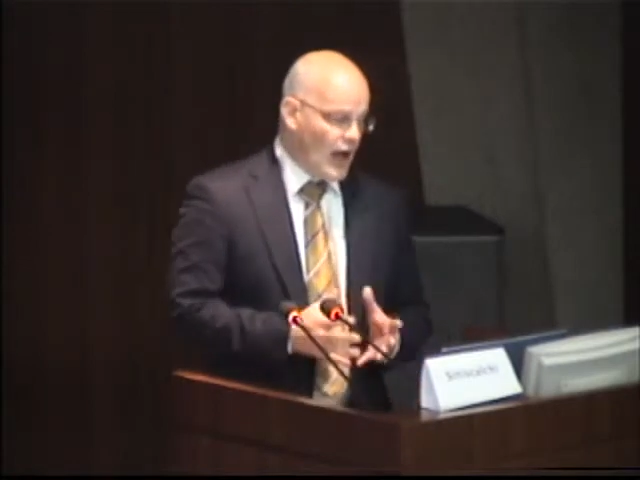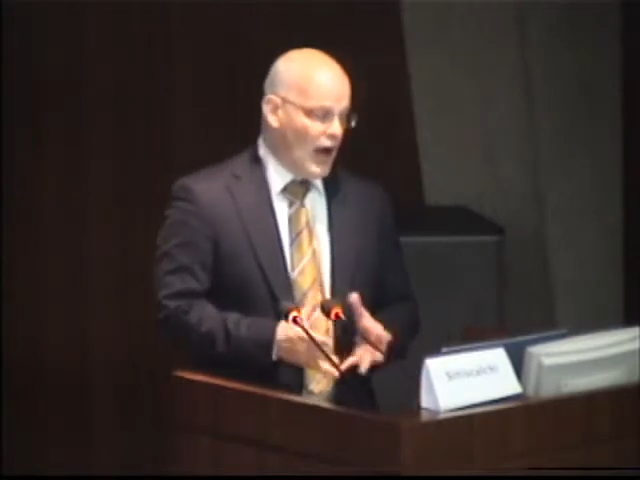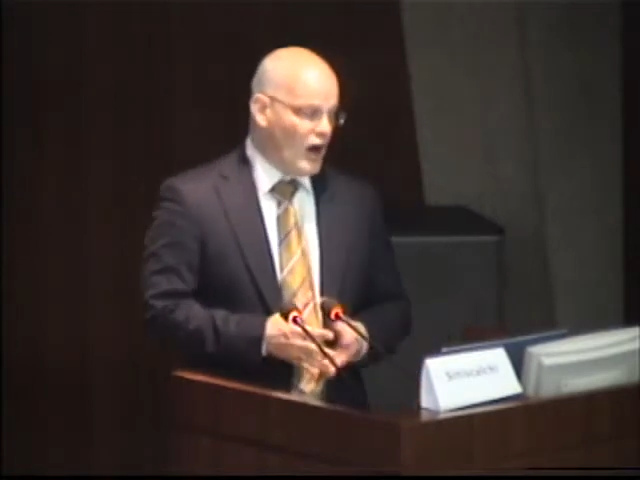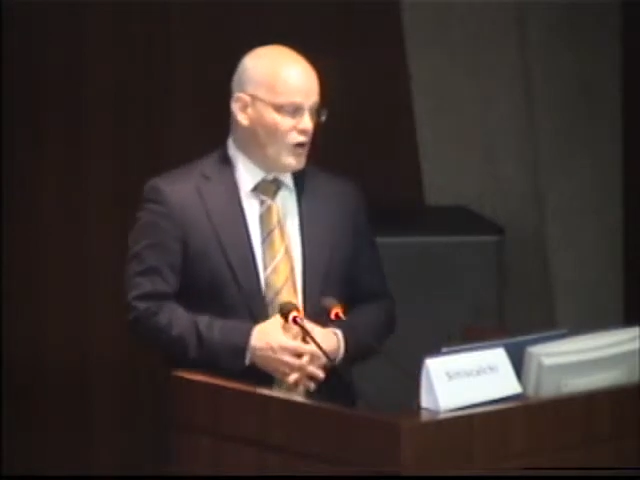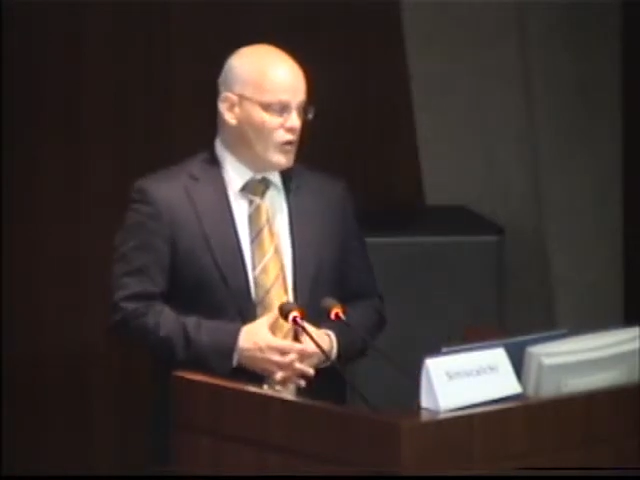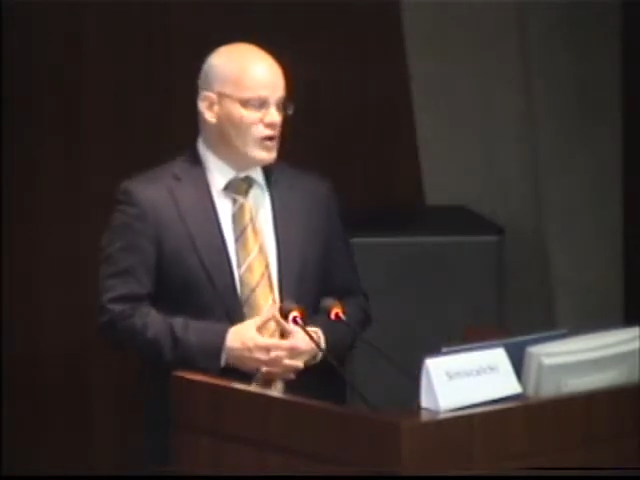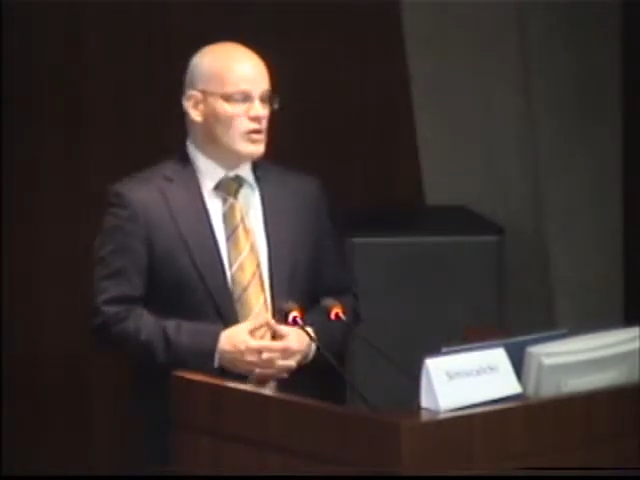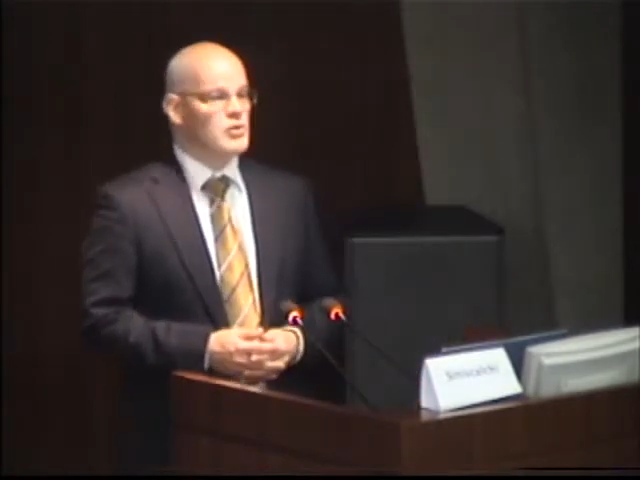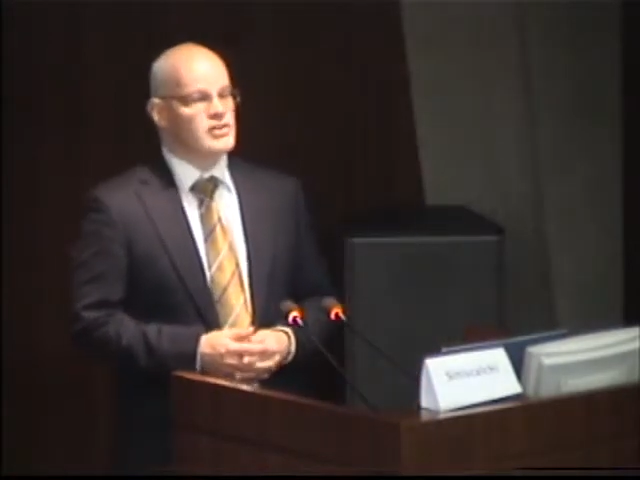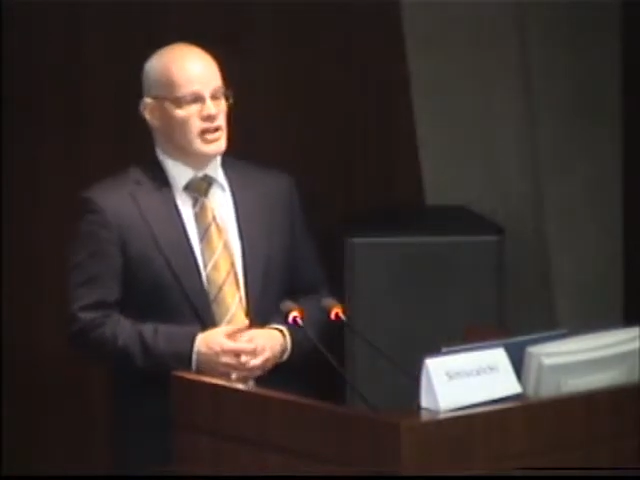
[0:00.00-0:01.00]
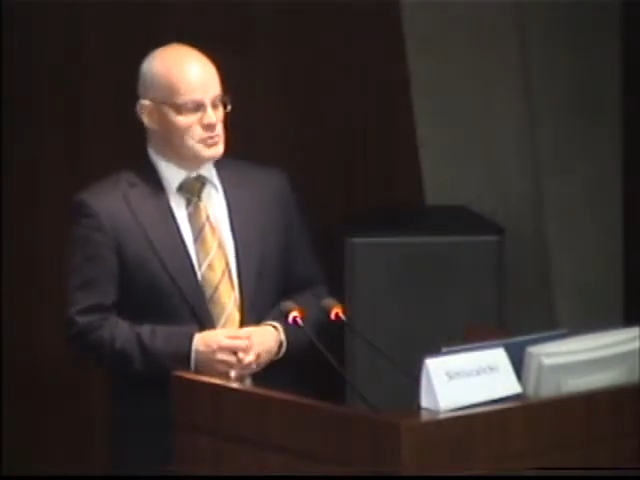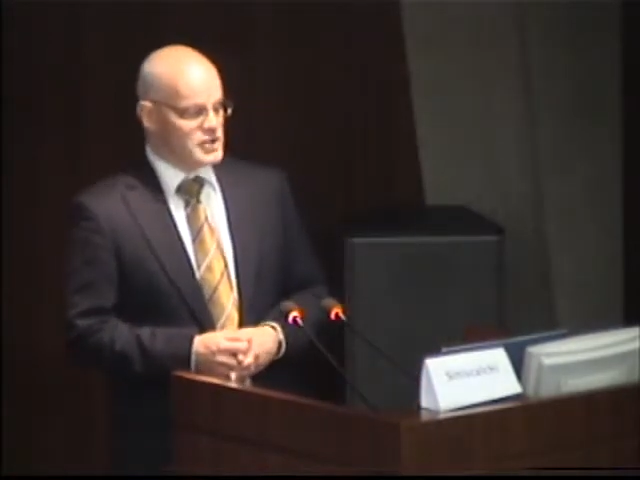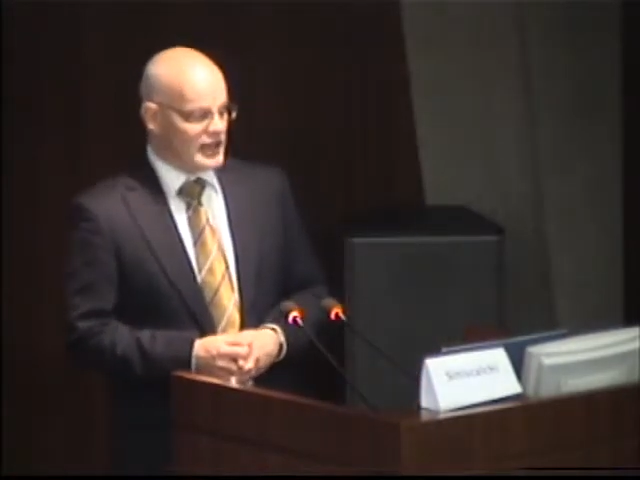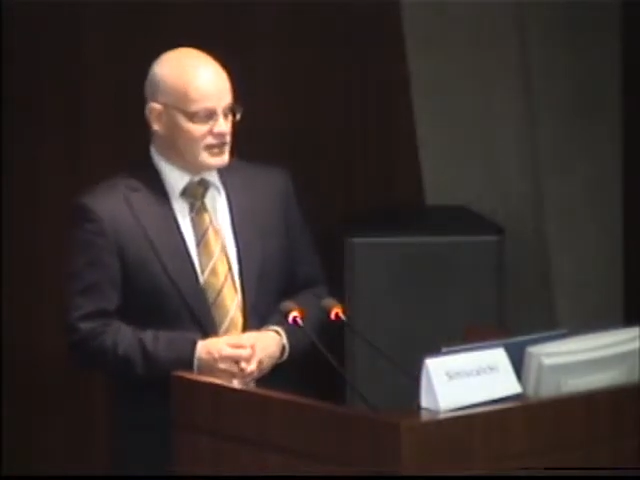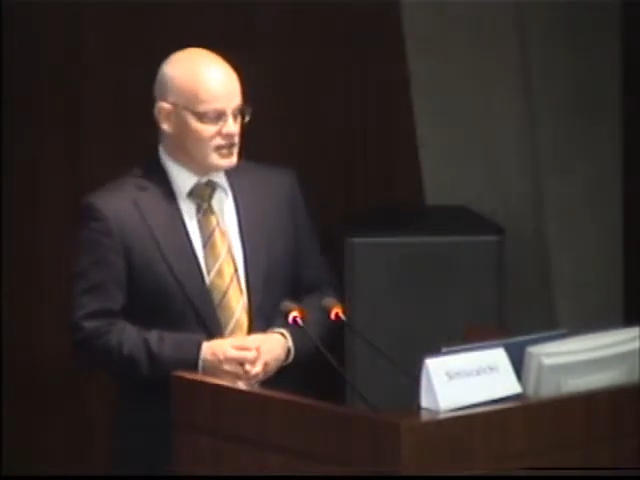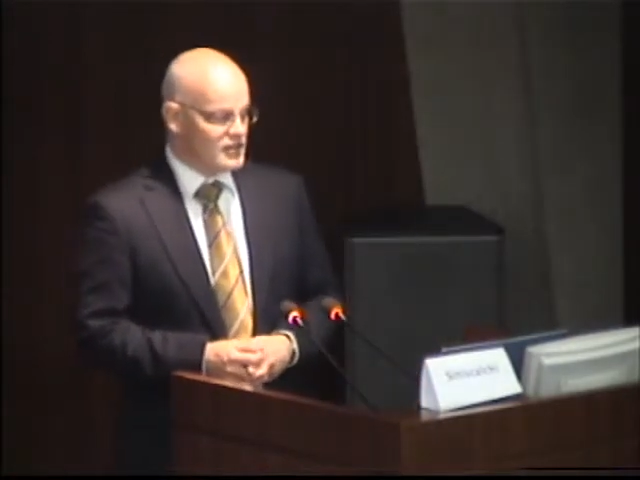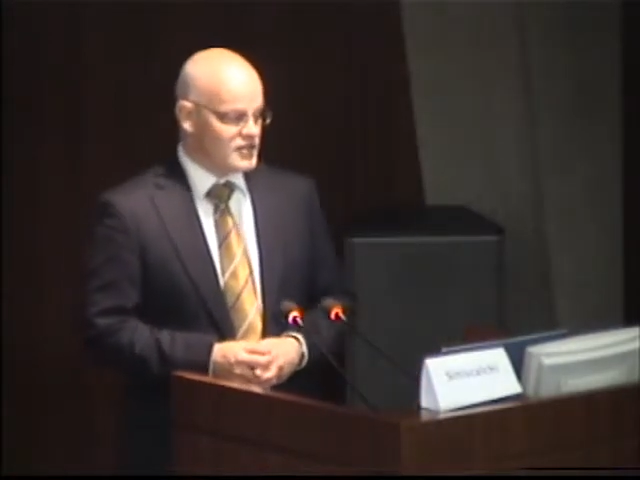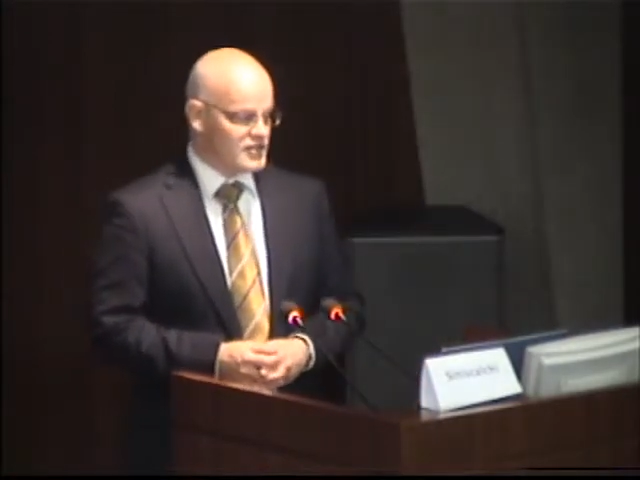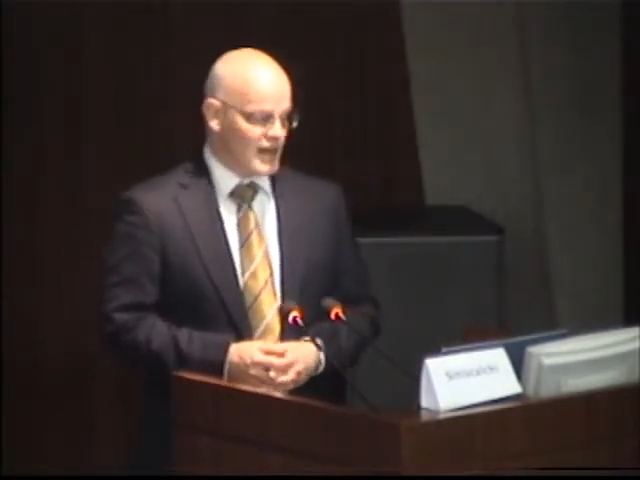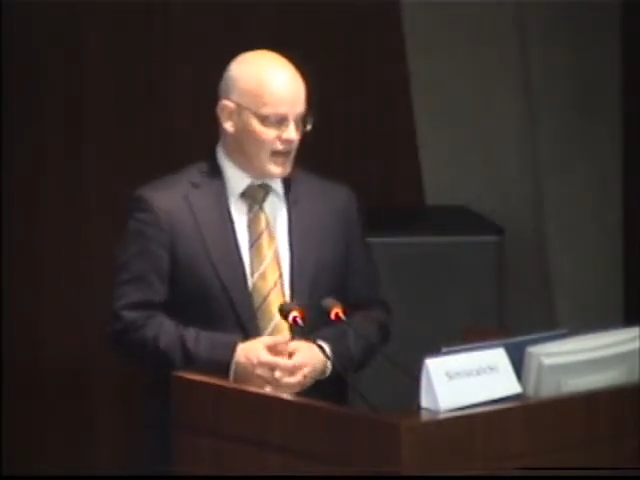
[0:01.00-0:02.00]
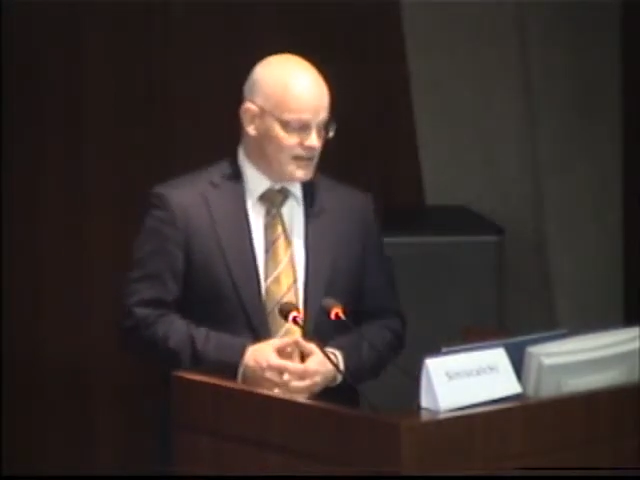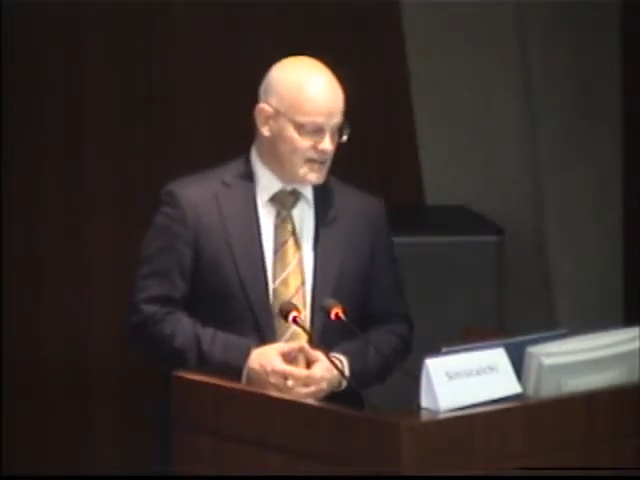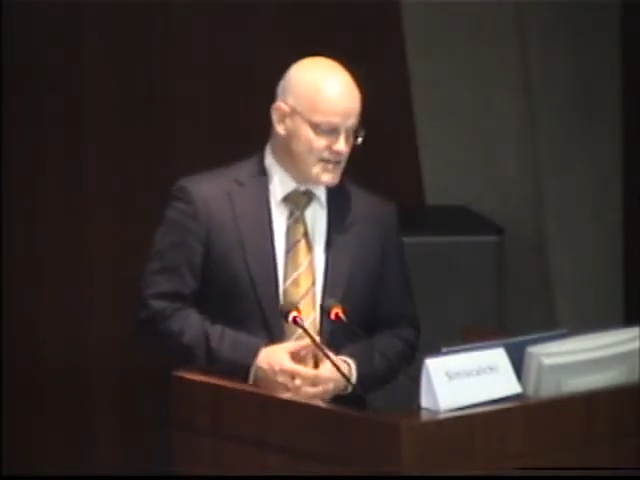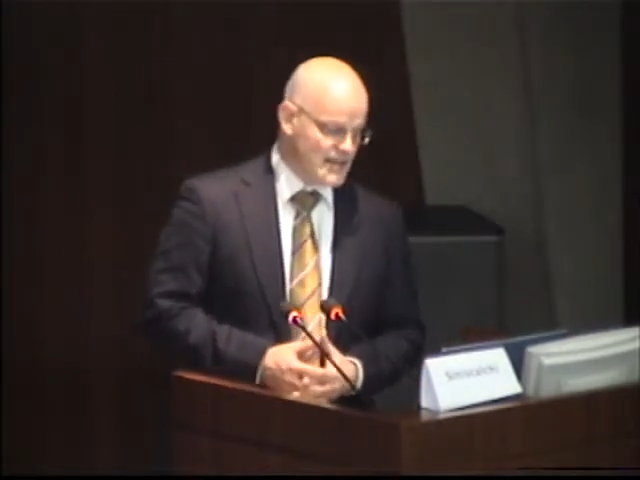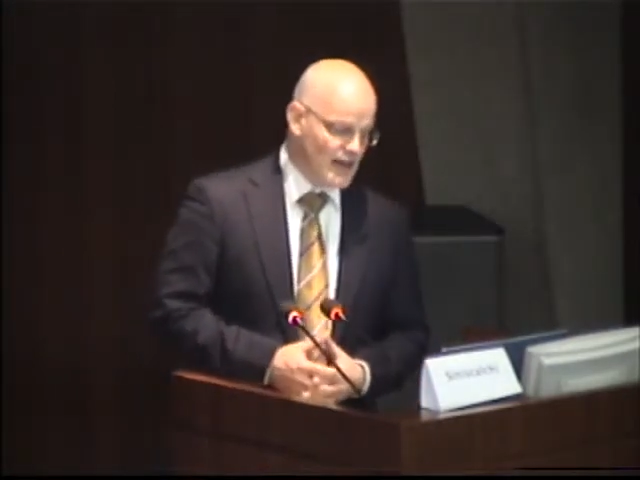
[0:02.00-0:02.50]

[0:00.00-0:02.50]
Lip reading: How would objectives, targets,